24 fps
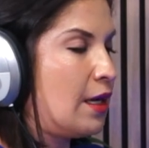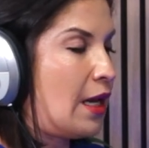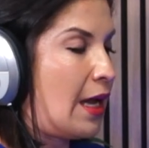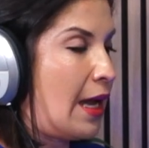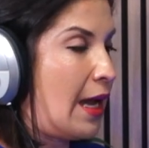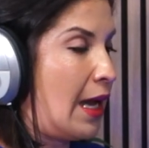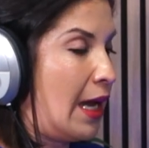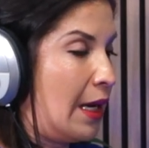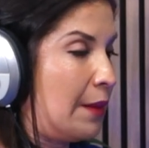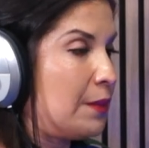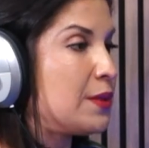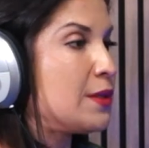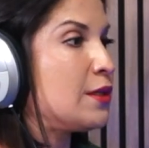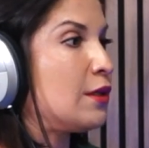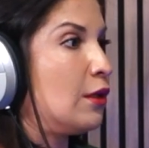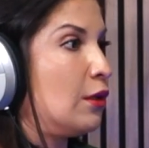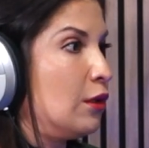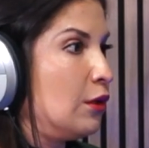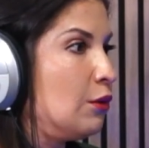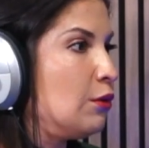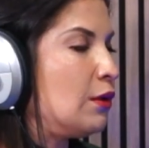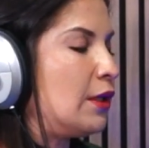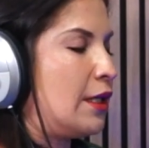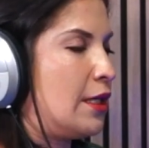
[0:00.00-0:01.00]

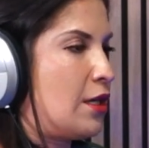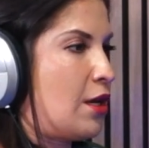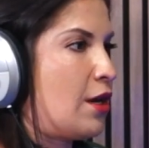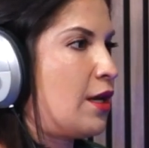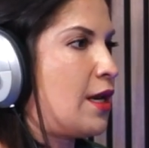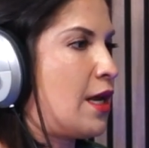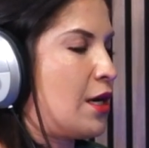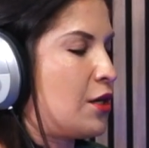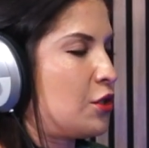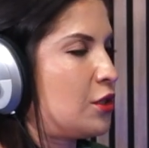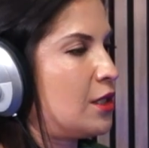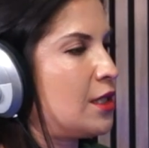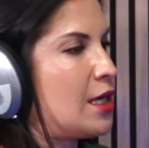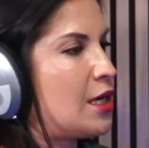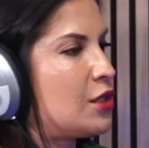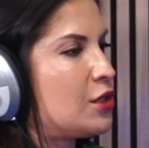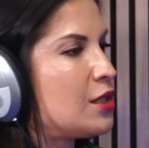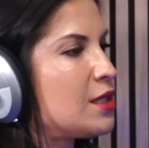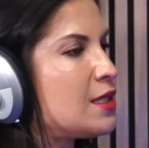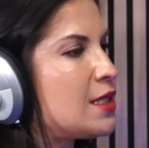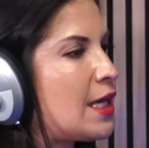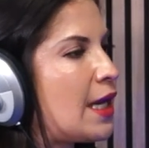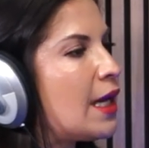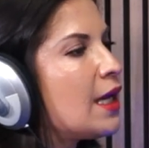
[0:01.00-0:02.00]
absolutely not, actually, I
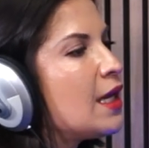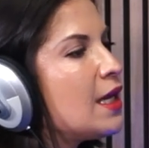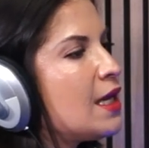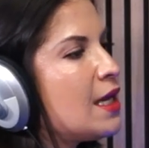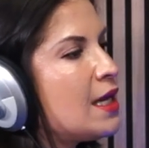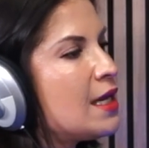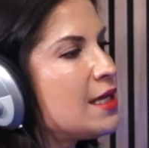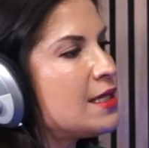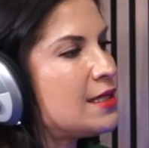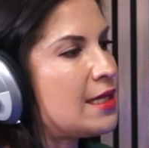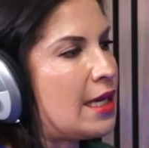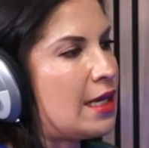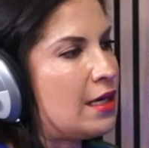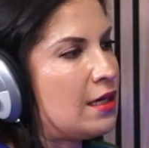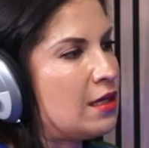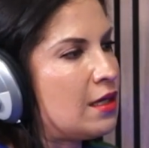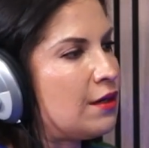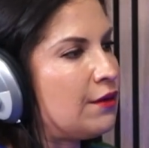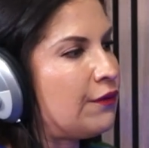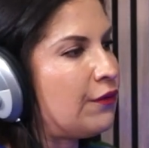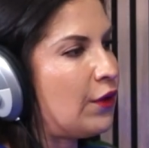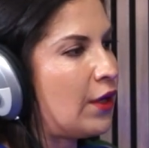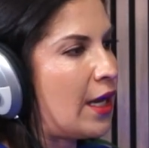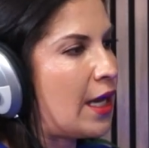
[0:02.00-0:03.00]
should say, set
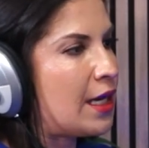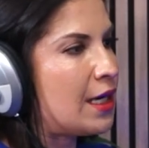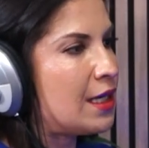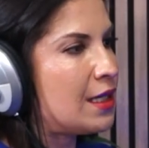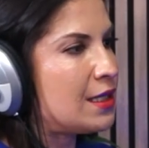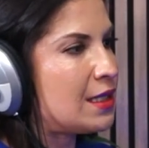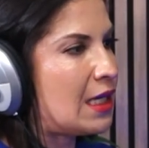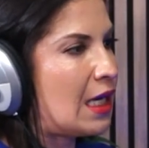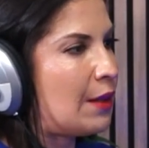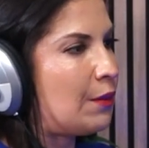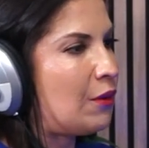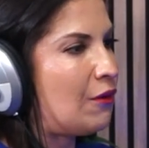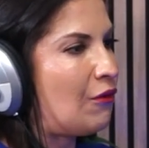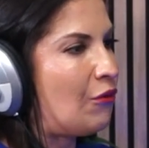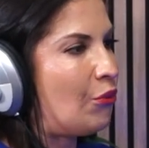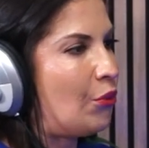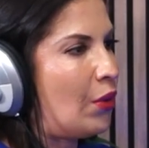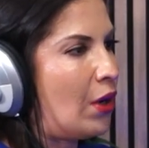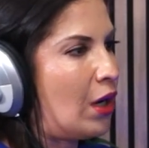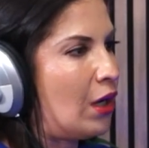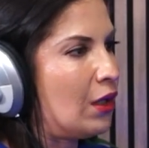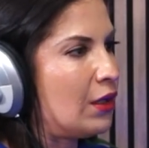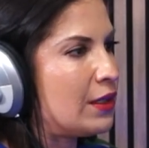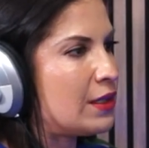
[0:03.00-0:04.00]
and forget it type of
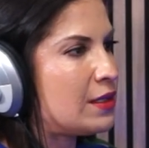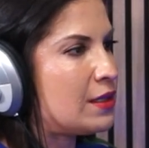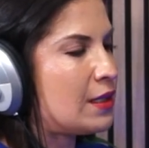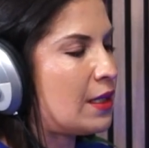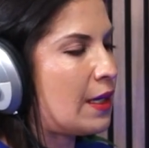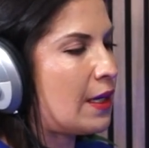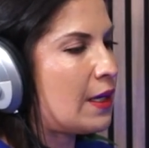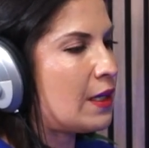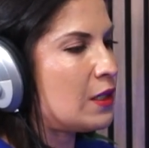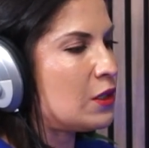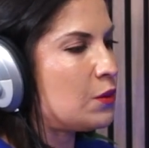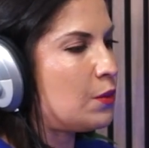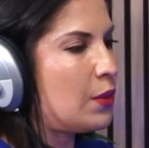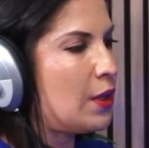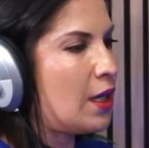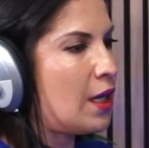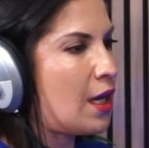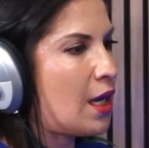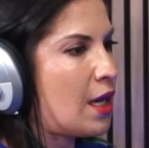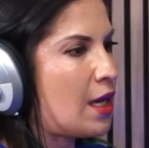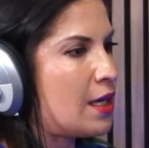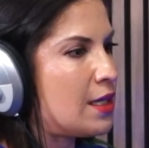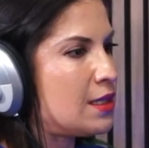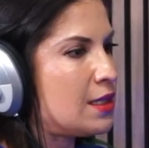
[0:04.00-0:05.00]
policies,
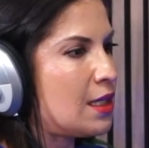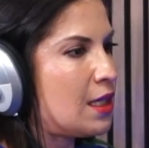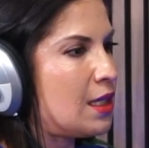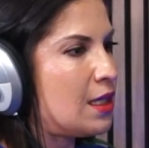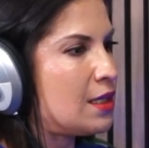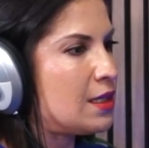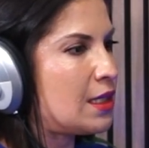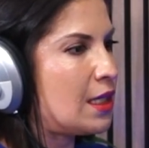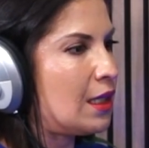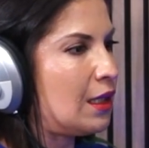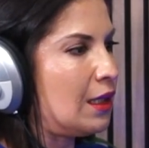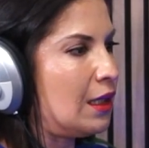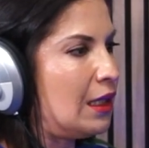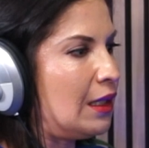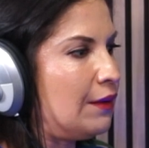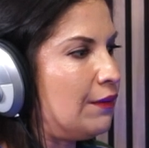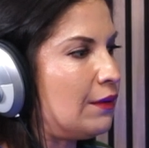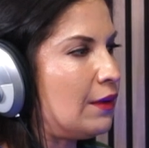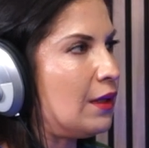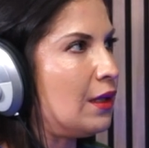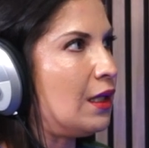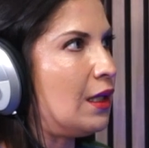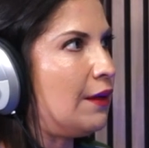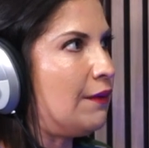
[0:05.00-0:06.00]
because it is a
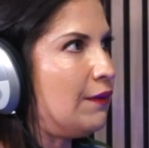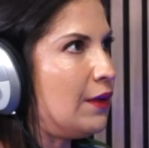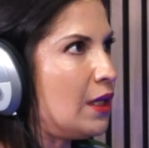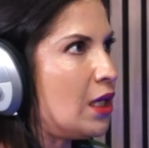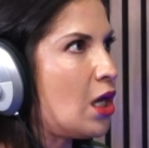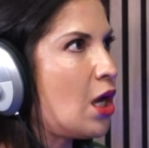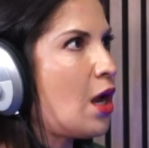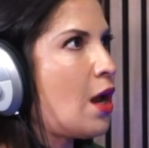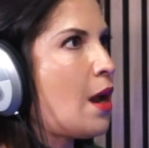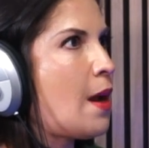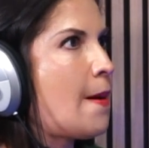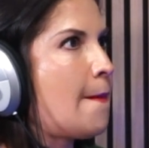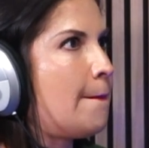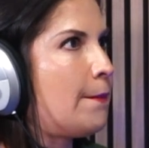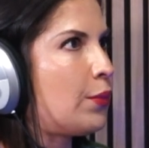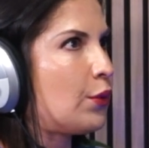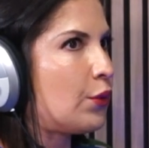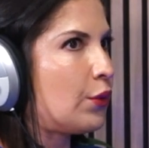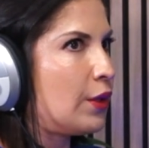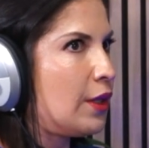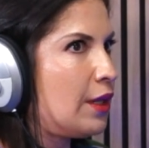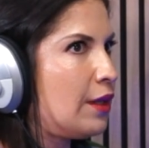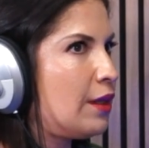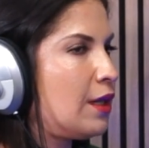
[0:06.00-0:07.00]
living,
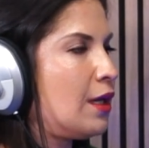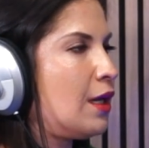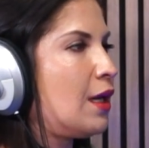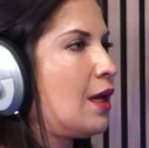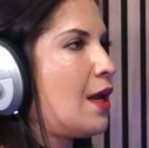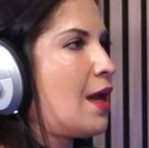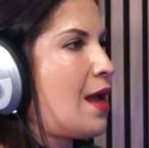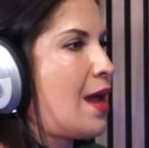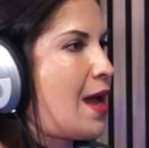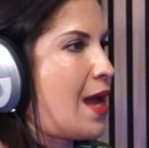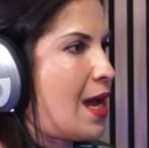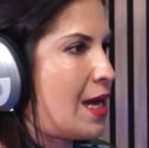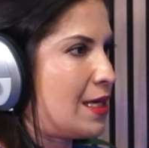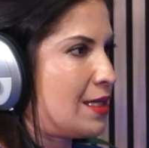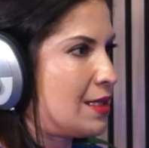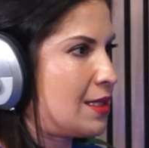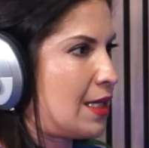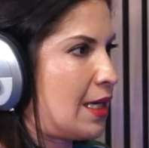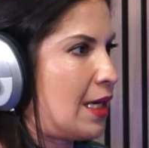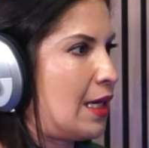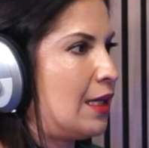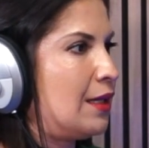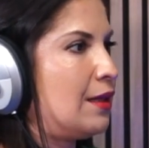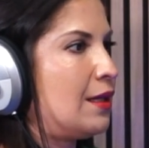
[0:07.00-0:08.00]
breathing
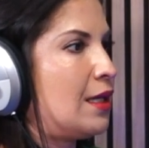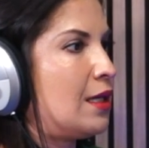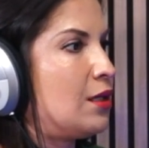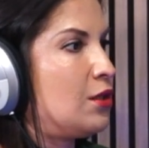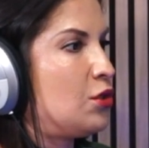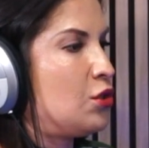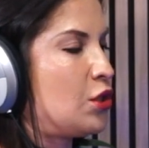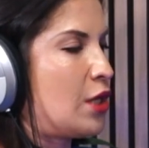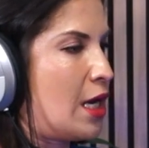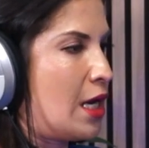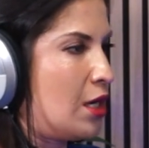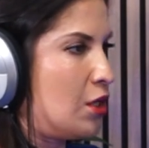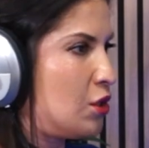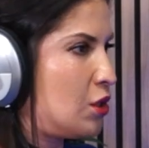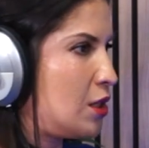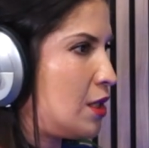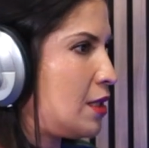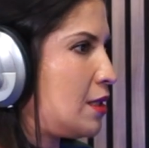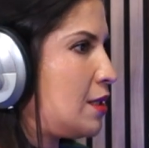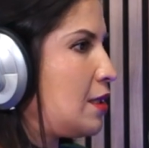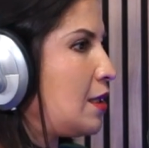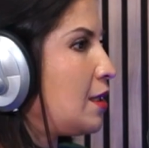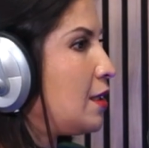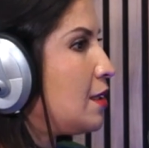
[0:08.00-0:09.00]
asset that
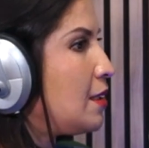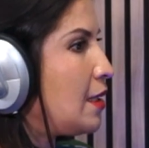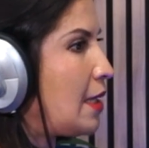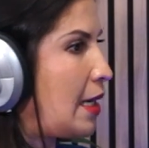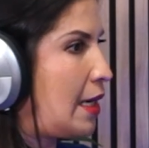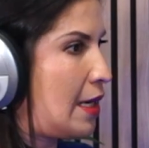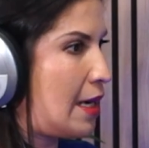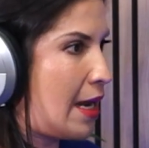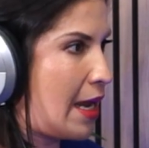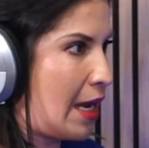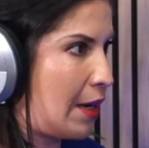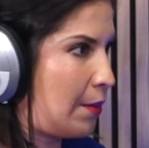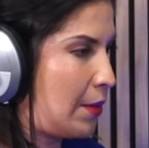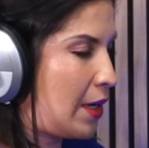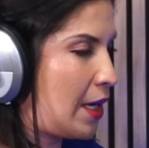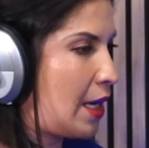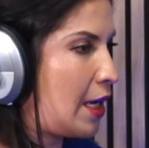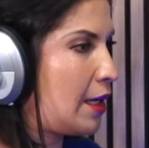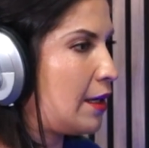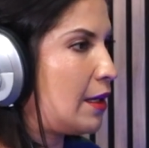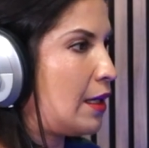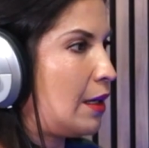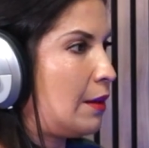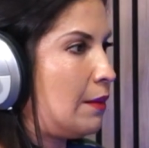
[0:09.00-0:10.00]
changes, that's
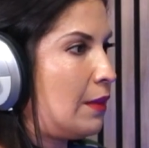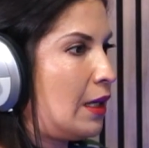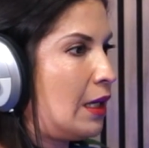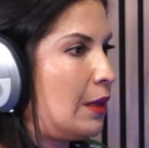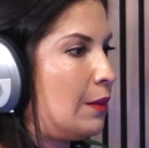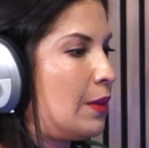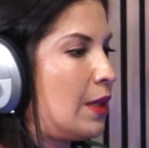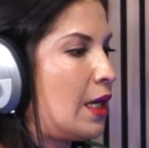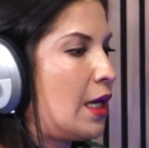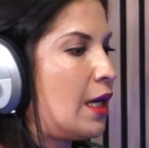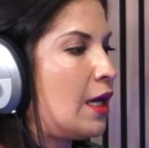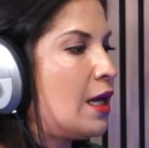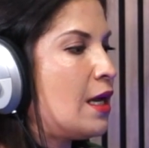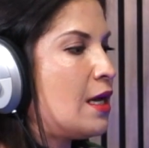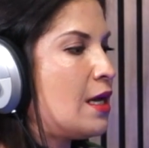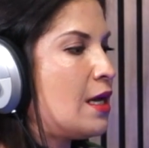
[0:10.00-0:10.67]
dynamic, that maybe,